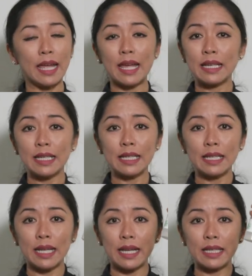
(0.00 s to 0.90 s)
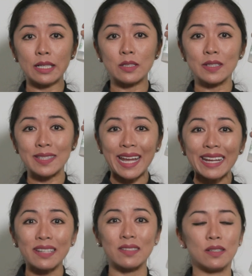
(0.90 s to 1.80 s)
any
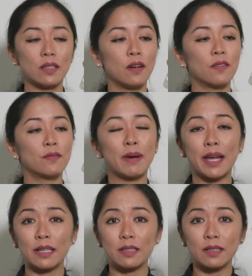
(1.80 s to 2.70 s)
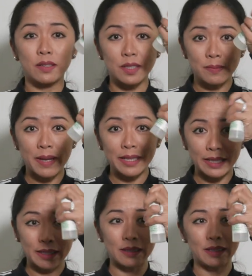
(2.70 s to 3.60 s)
container of my
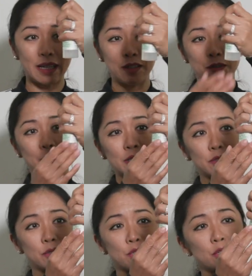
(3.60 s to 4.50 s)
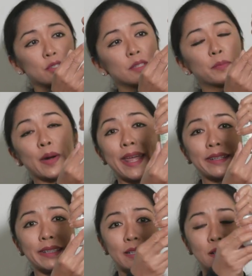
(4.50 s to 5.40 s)
cosmetic. I don't want to show the
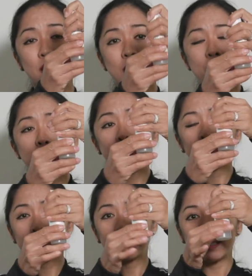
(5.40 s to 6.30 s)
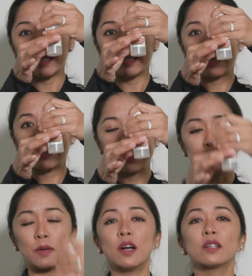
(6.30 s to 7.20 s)
brand here, but it's just a
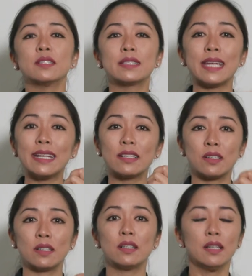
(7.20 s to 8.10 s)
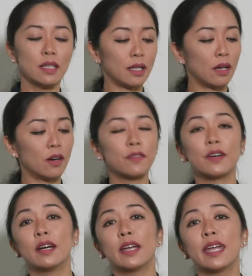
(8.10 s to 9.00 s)
small container
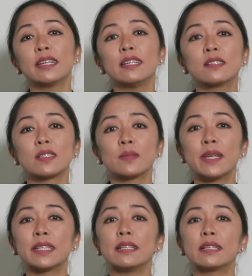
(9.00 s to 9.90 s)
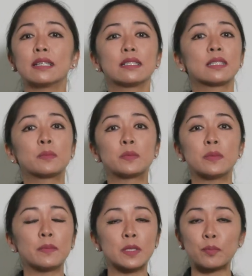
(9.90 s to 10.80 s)
of any cosmetic
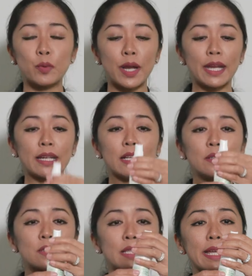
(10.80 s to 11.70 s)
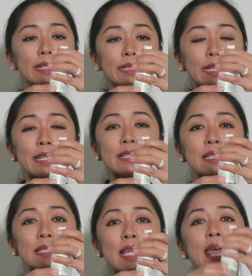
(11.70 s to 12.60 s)
spray that looks like
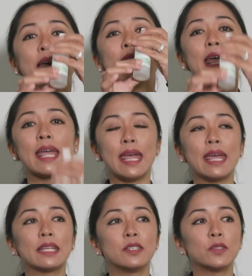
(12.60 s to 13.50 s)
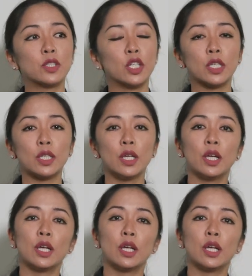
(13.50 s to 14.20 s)
this. And you could,